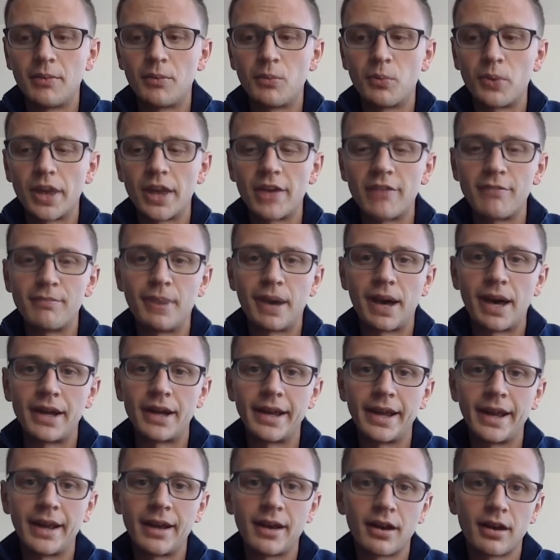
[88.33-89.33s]
We have
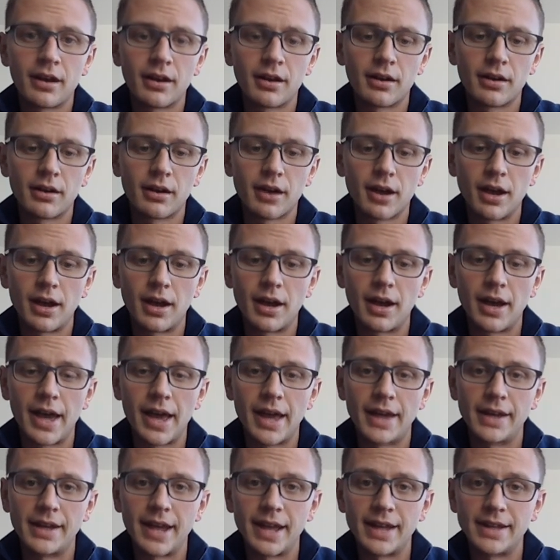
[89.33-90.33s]
Bonaire
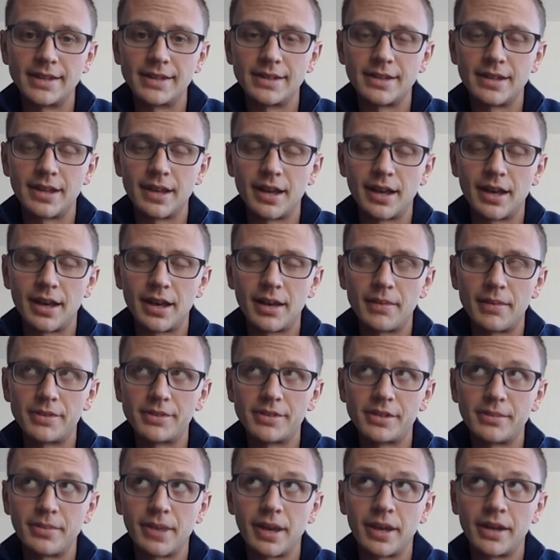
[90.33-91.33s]
and let's
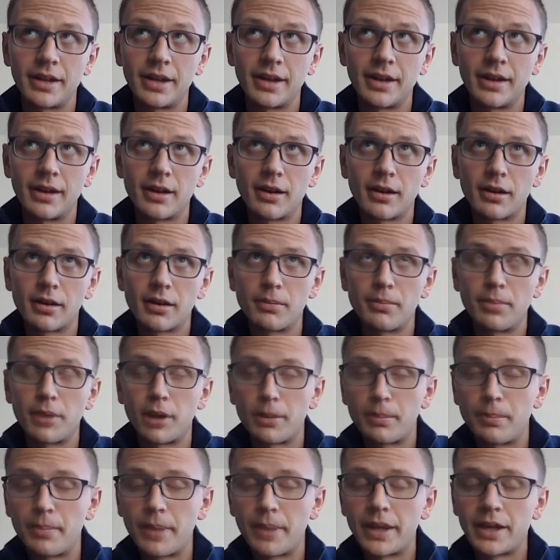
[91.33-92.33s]
see, Bonaire,
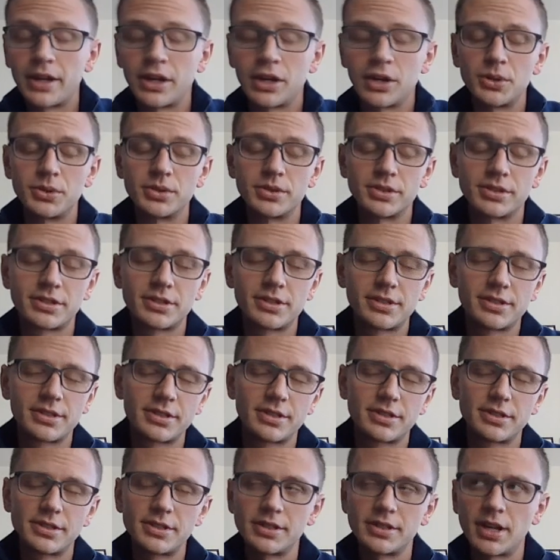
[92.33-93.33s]

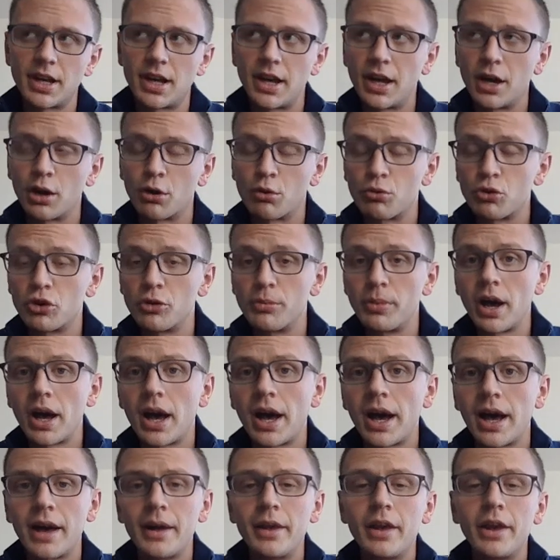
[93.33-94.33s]
Barbados,
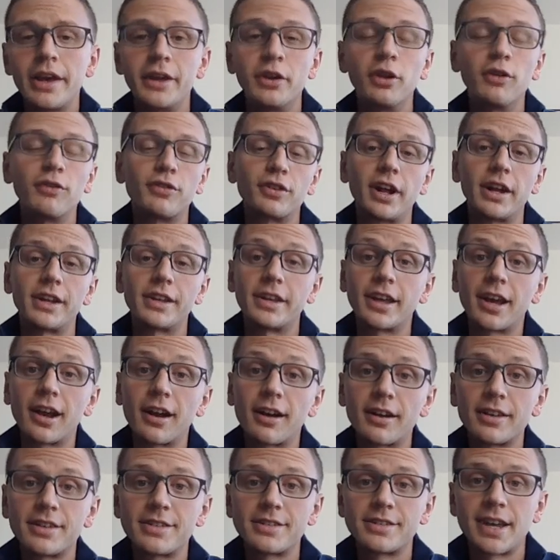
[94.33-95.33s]
Aruba, and overnight in
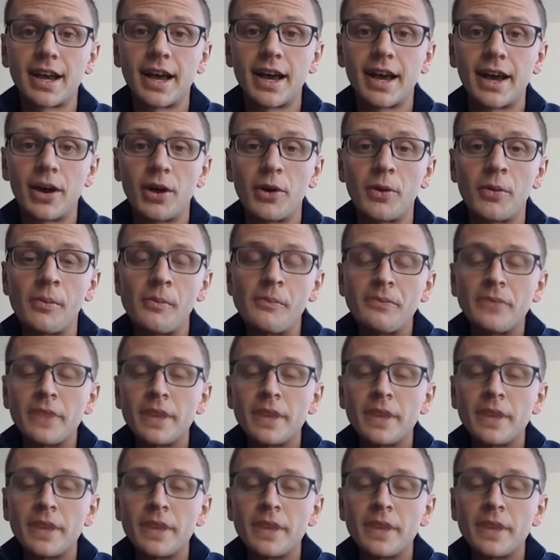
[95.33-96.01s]
Curacao.